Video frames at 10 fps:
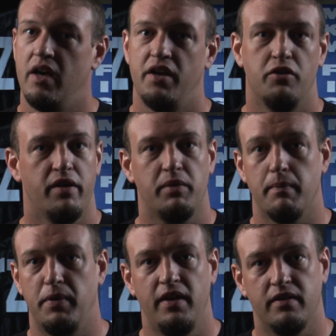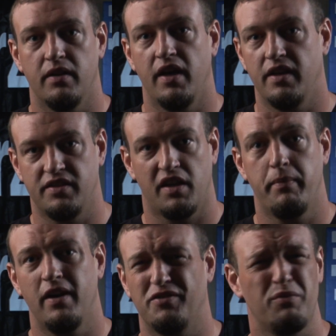him competing as a
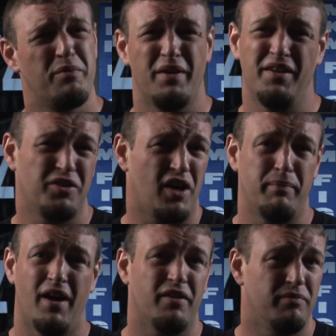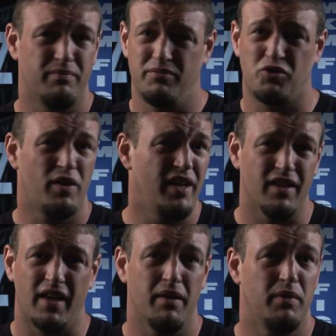competitive swimmer, man, he taught him how to train.
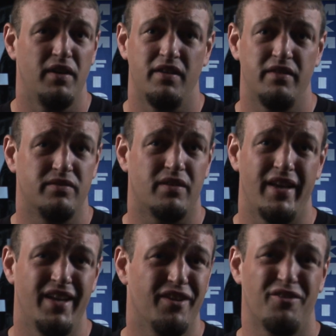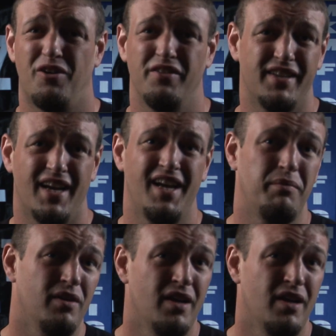Like he's in here all the time.